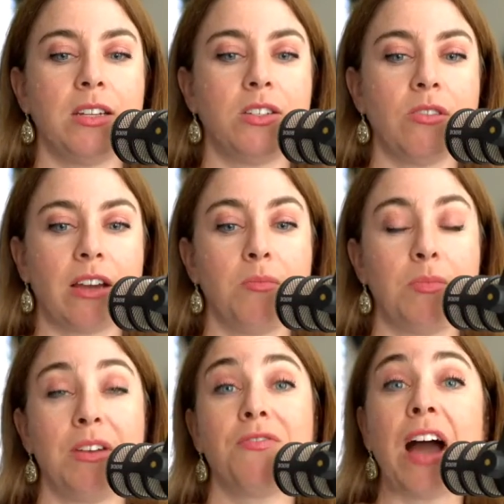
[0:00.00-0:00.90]
So that could
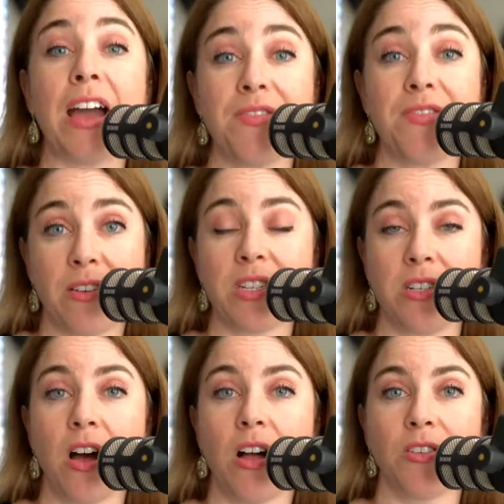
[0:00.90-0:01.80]
be
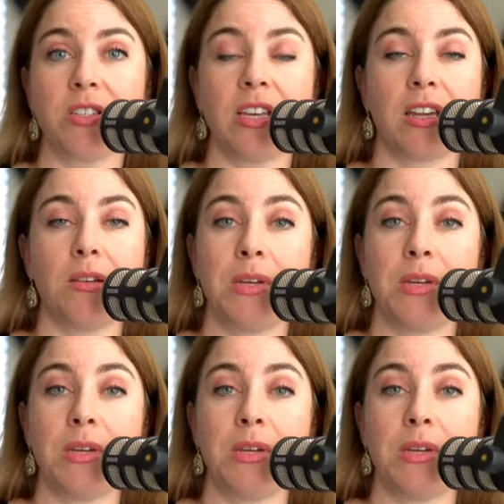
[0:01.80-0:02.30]
$5,000 that can